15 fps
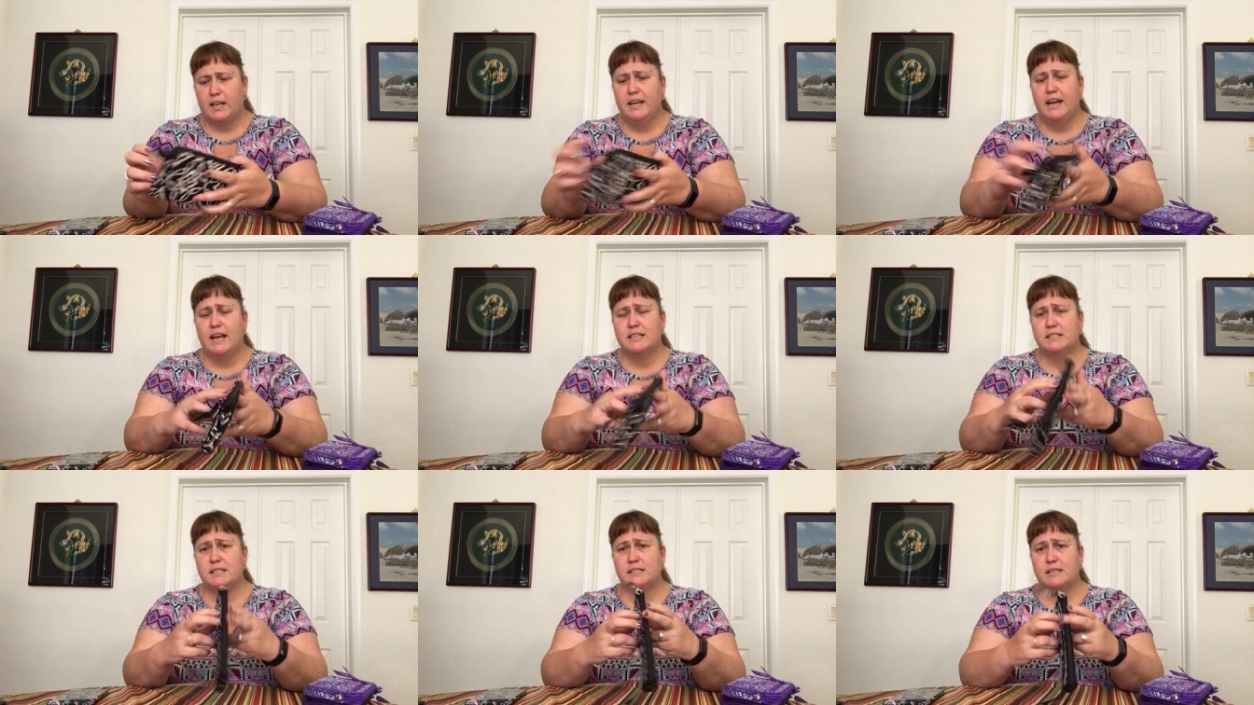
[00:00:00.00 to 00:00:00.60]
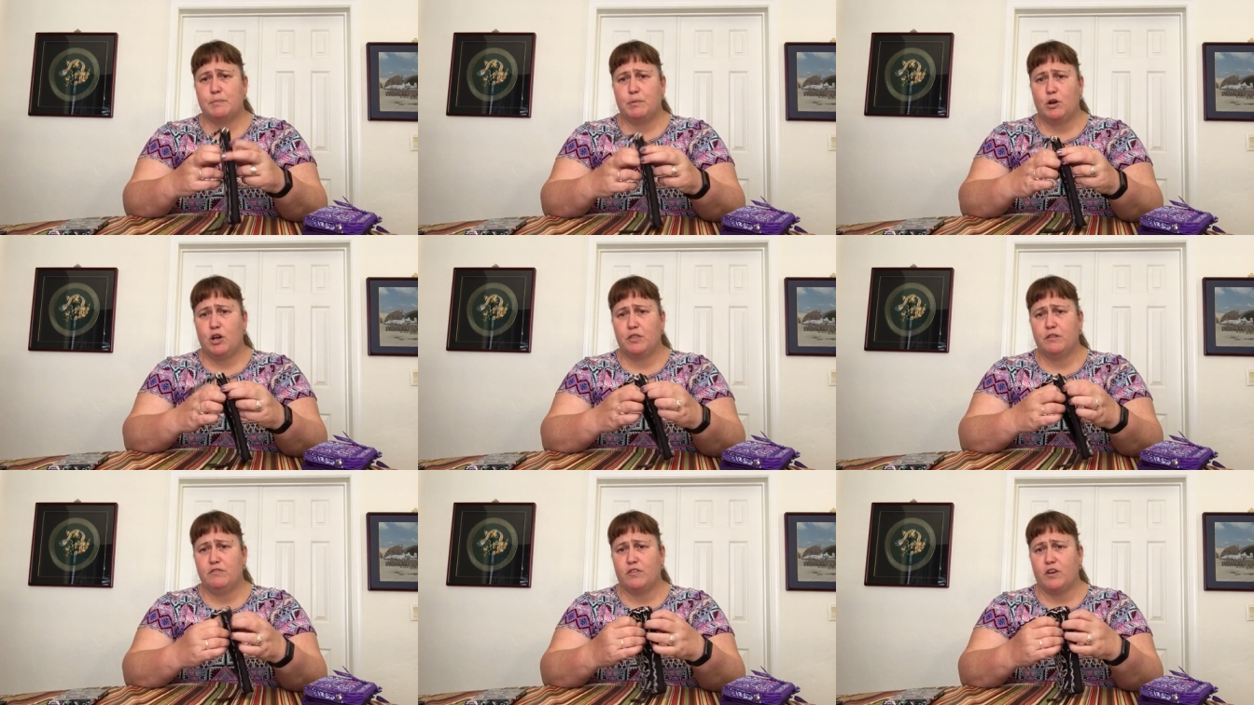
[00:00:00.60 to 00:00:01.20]
It has a zipper
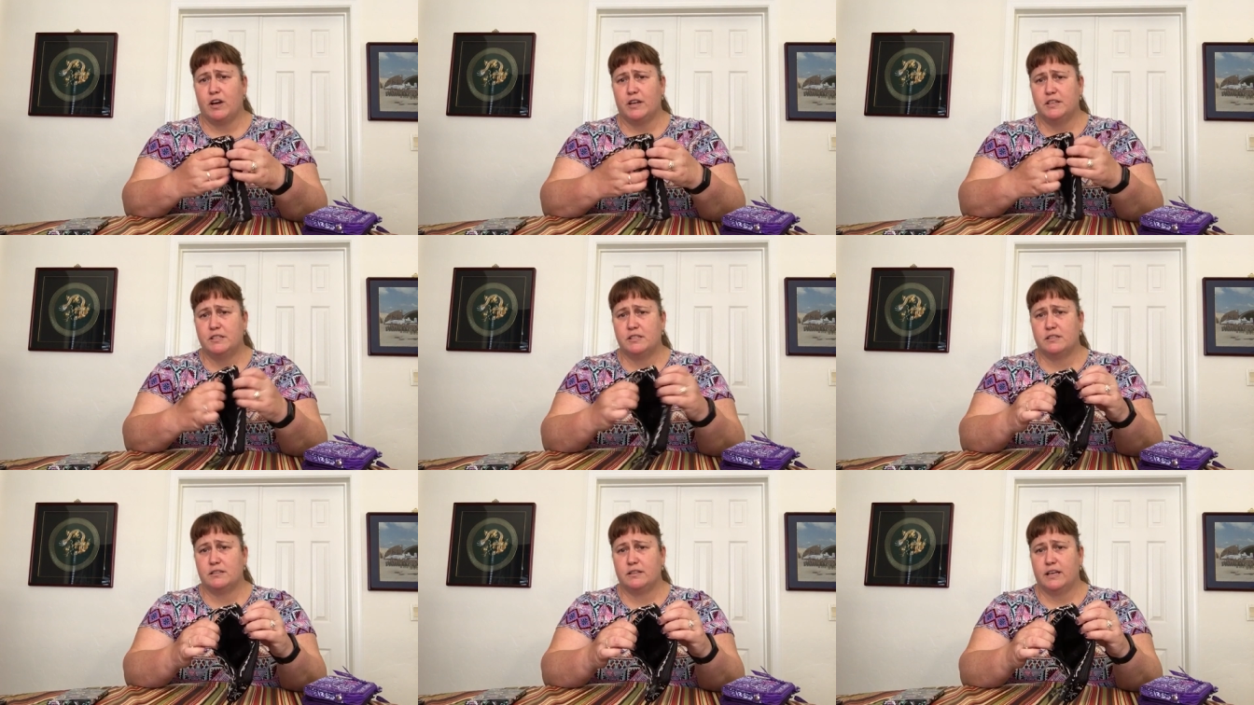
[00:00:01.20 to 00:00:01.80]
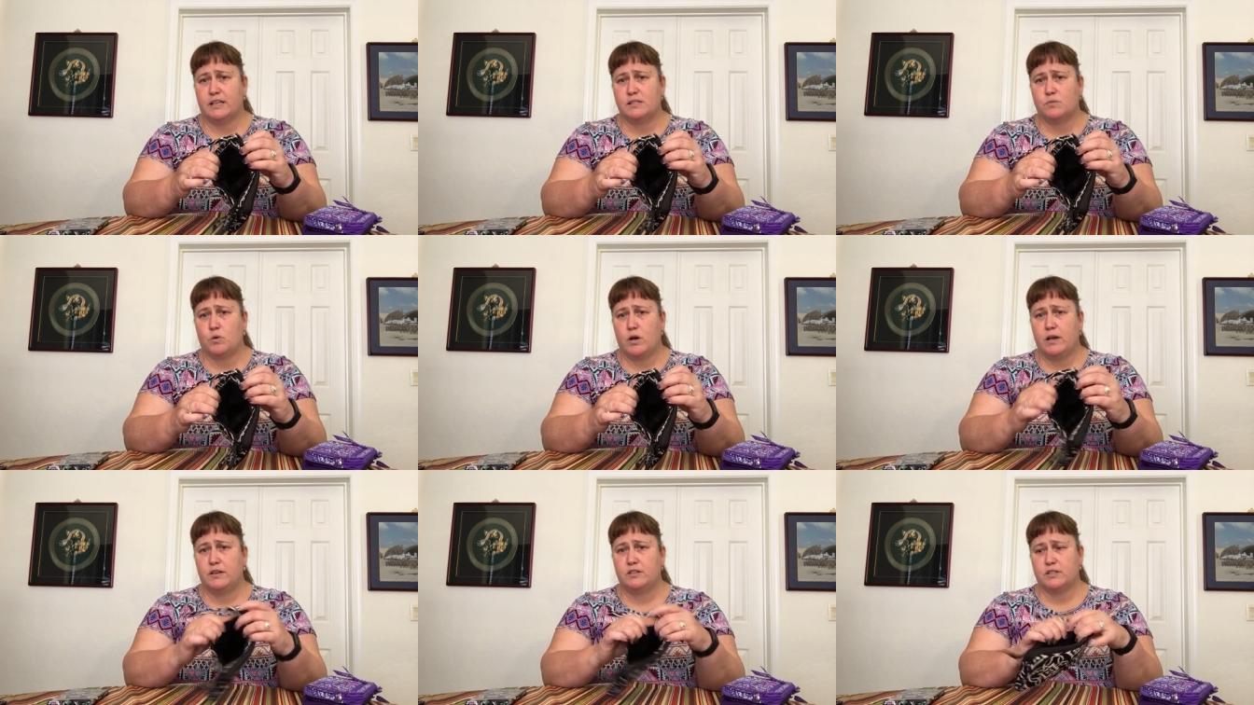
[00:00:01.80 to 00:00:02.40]
on the front, guess
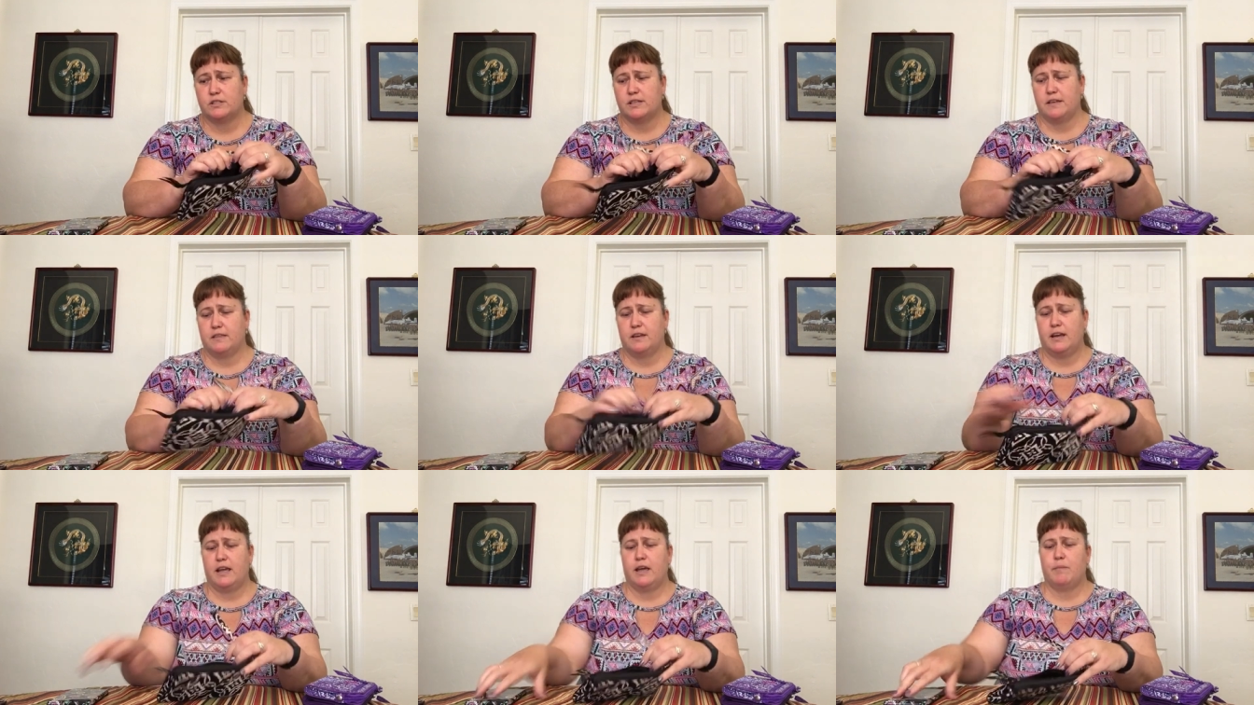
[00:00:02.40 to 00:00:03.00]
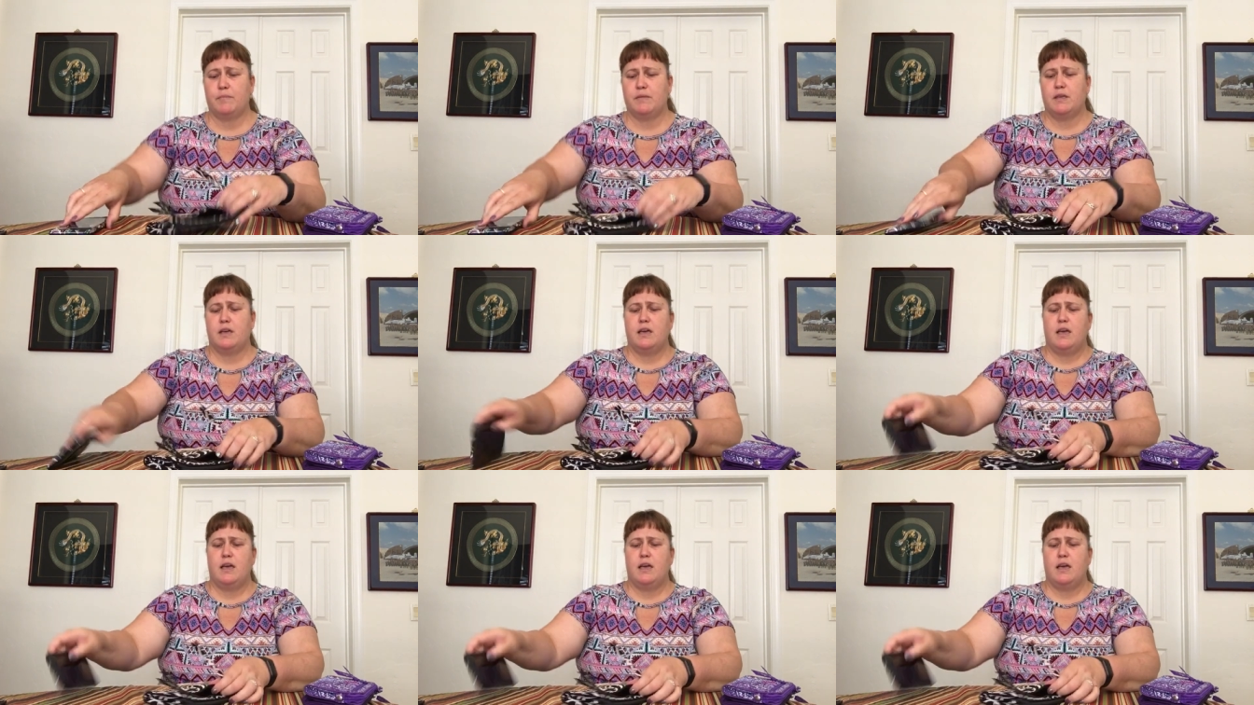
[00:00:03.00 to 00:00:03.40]
what, just like the name.